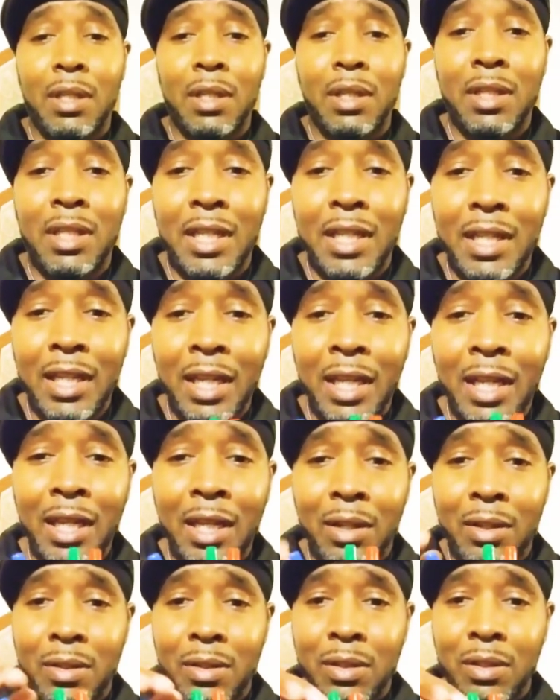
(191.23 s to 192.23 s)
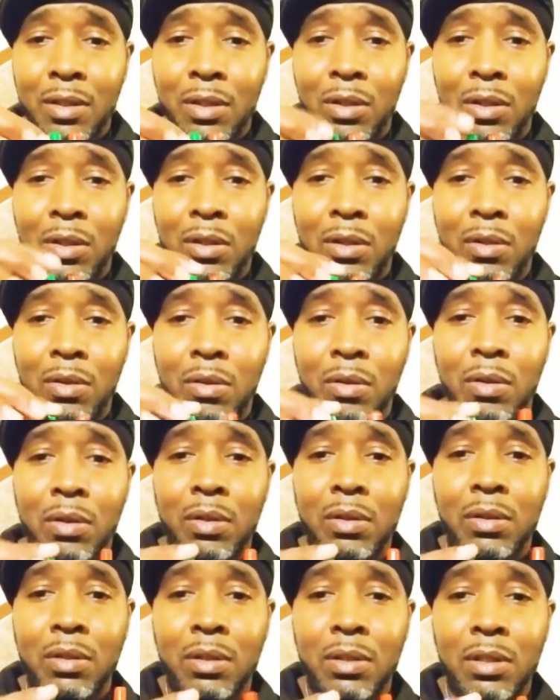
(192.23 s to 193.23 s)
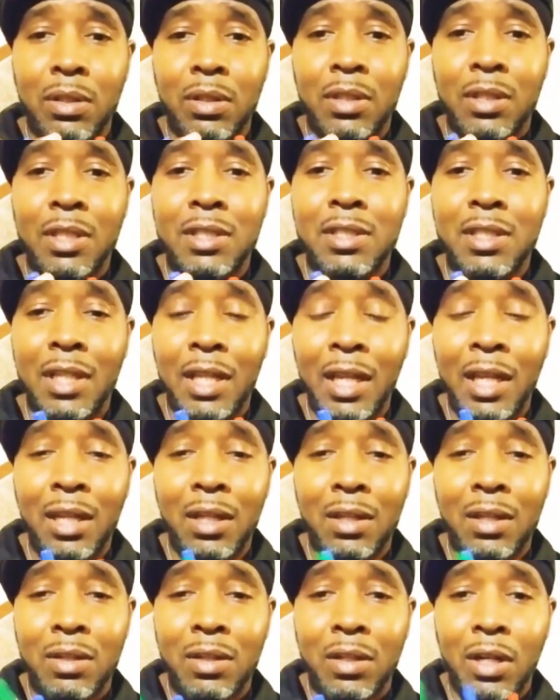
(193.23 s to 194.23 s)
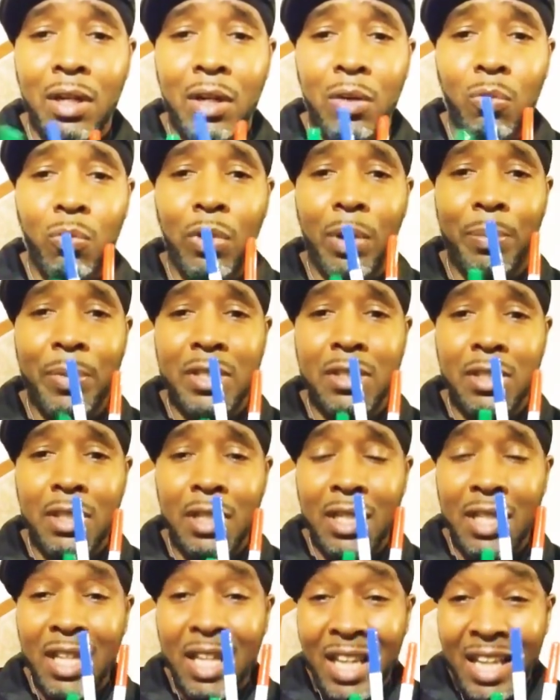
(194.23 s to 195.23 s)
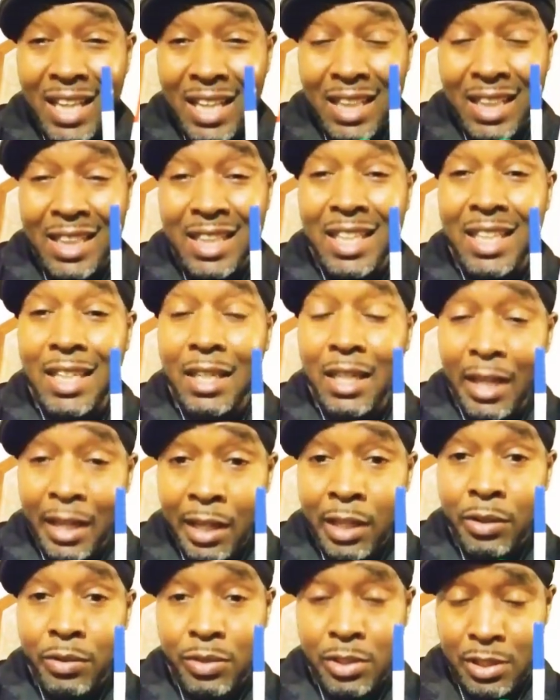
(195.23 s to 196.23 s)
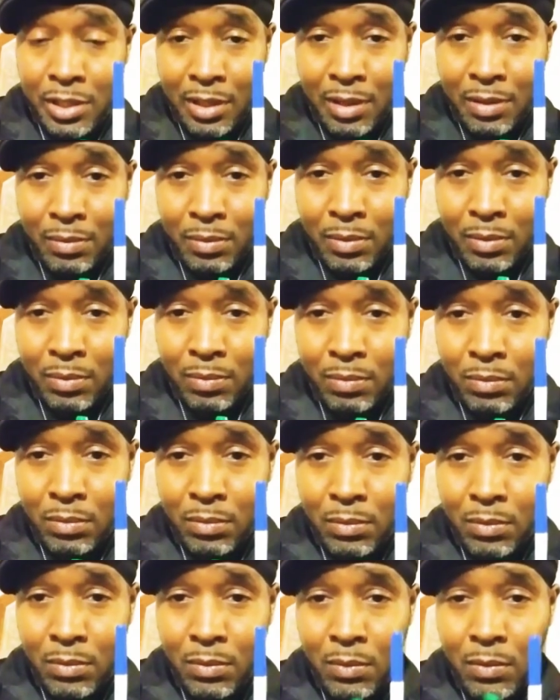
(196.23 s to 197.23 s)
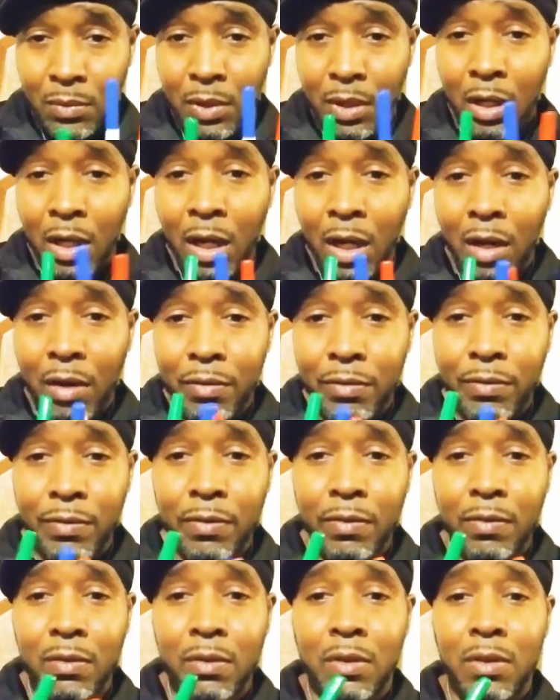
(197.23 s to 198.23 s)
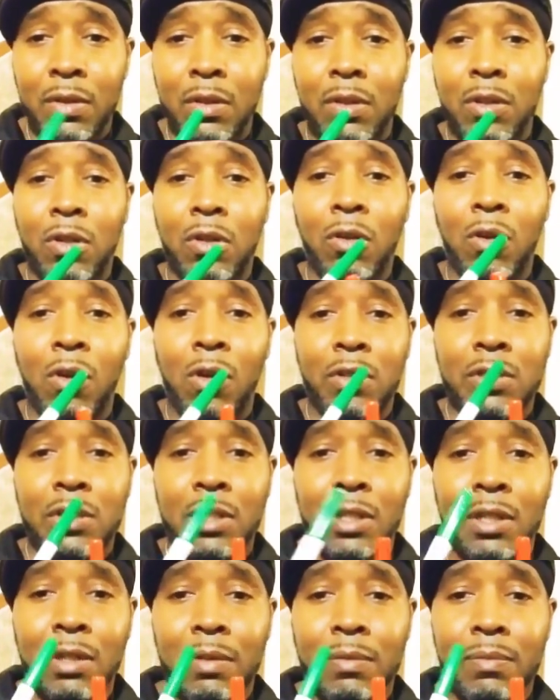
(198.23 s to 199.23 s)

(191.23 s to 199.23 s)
The E, this E represents the energy of the crossing